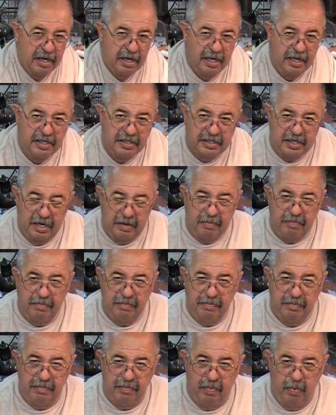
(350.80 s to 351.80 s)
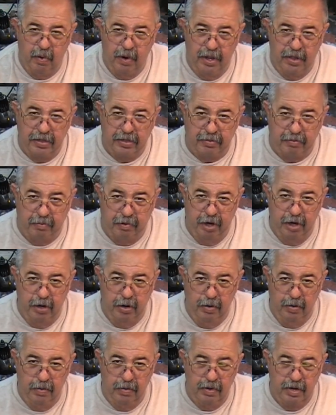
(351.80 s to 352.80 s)
because it went
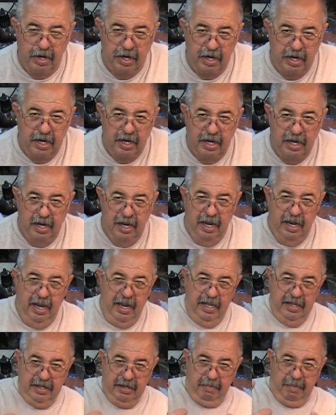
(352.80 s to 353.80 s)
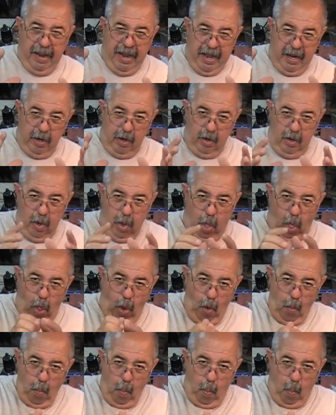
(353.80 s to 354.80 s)
through and the bottle
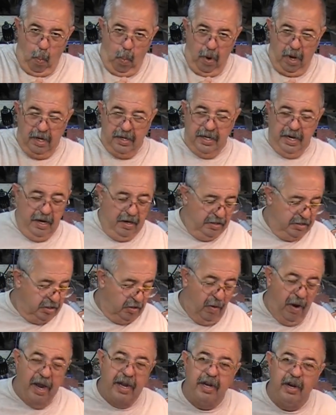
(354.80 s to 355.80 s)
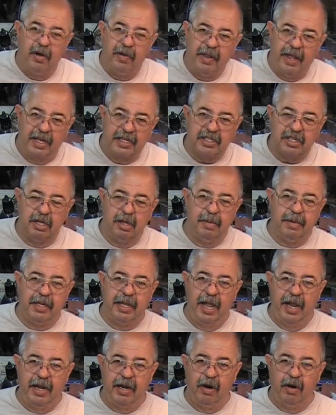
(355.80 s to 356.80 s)
yeah. So I know that's a little
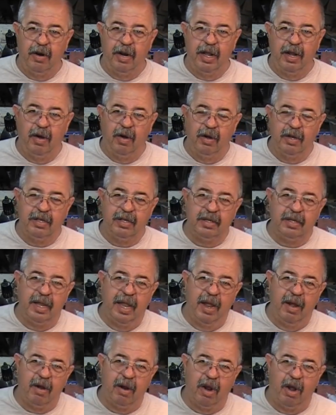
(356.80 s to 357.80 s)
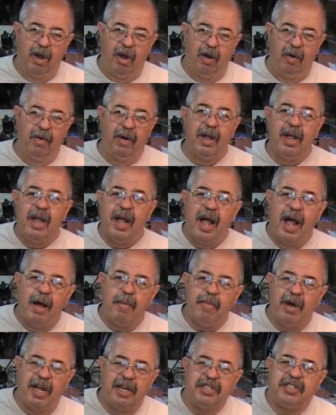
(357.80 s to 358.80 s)
bit light on on alcohol.
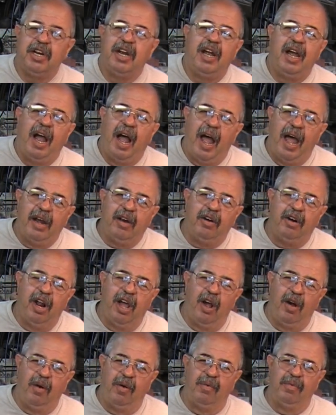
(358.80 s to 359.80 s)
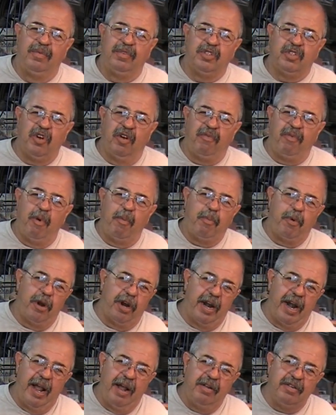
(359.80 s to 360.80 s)
How much? I don't know. So if we
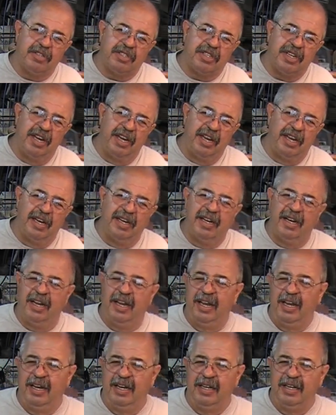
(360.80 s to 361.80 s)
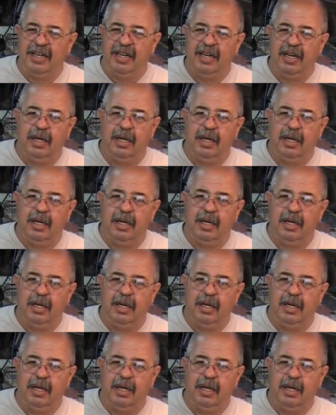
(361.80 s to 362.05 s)
put an ounce in and